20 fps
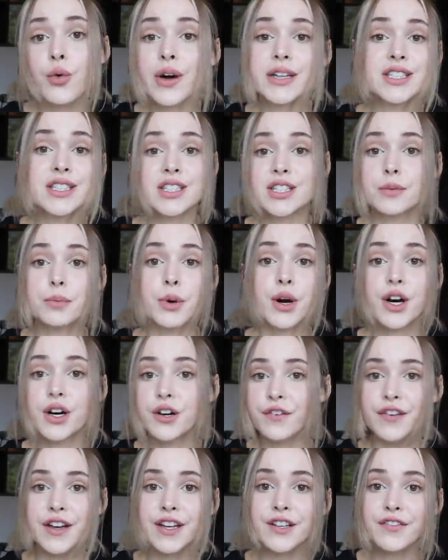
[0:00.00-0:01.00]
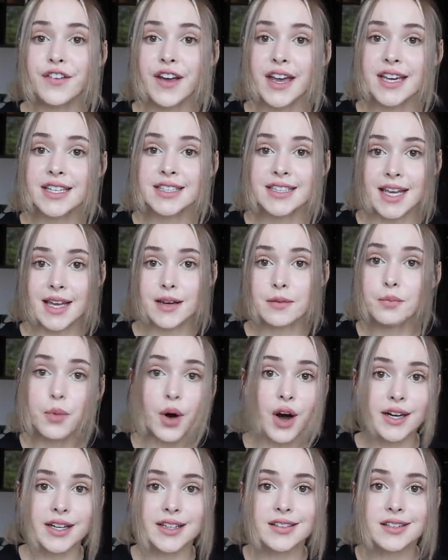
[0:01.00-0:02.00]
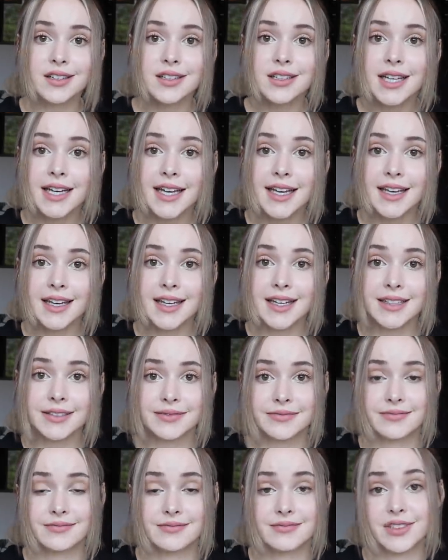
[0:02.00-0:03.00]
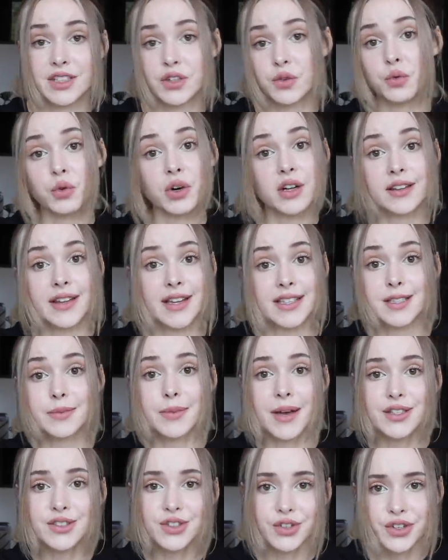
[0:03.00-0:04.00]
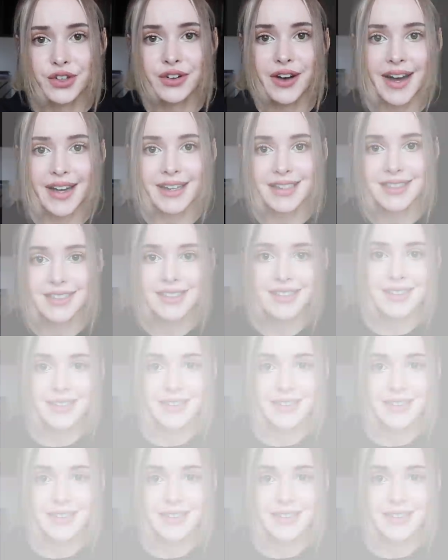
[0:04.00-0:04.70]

what does the perfect face and body look like? Well, that depends who you ask.